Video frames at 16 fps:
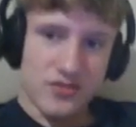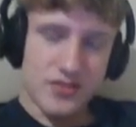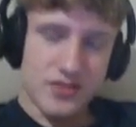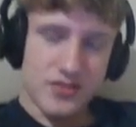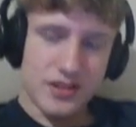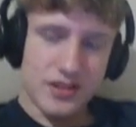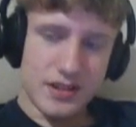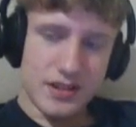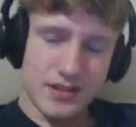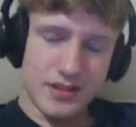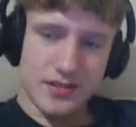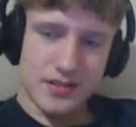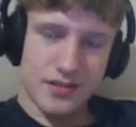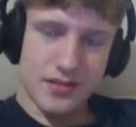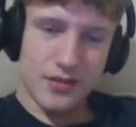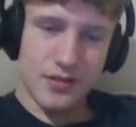
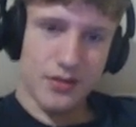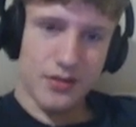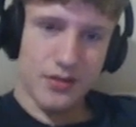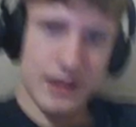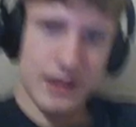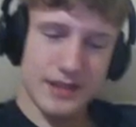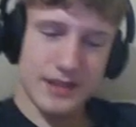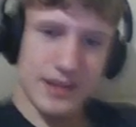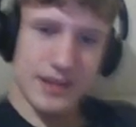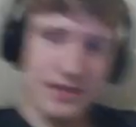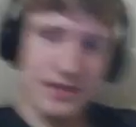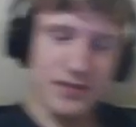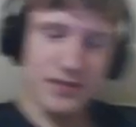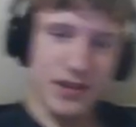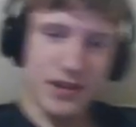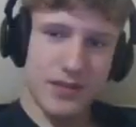Jesus Christ, like this is
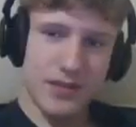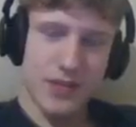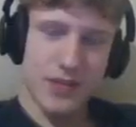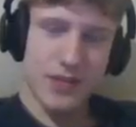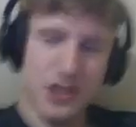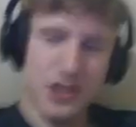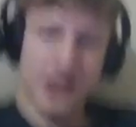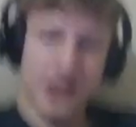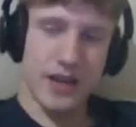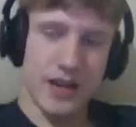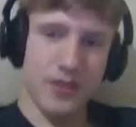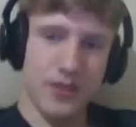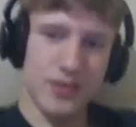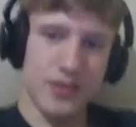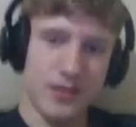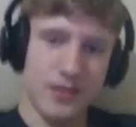what I imagine
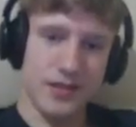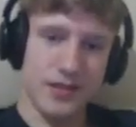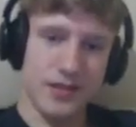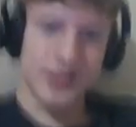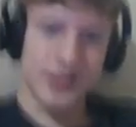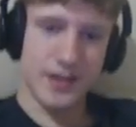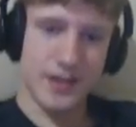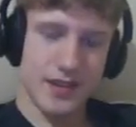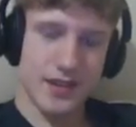hell to look like.